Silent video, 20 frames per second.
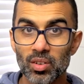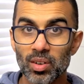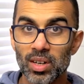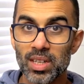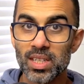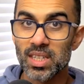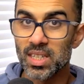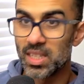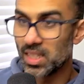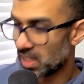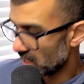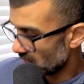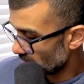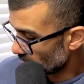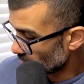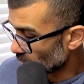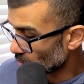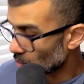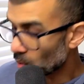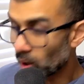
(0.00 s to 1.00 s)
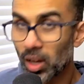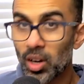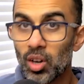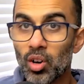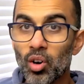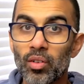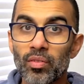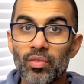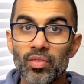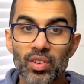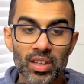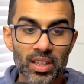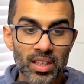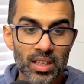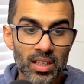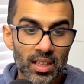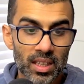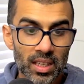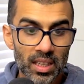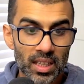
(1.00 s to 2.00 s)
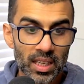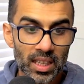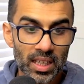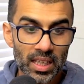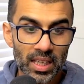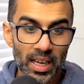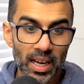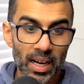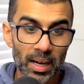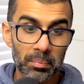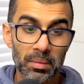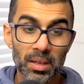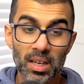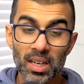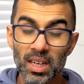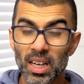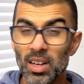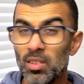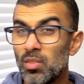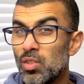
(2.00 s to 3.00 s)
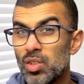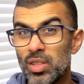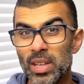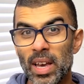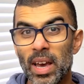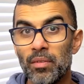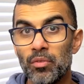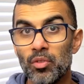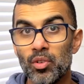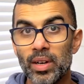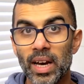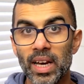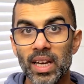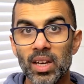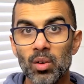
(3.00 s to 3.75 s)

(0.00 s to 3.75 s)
As you can see, I've got quite a lot of here, kind of use it every day.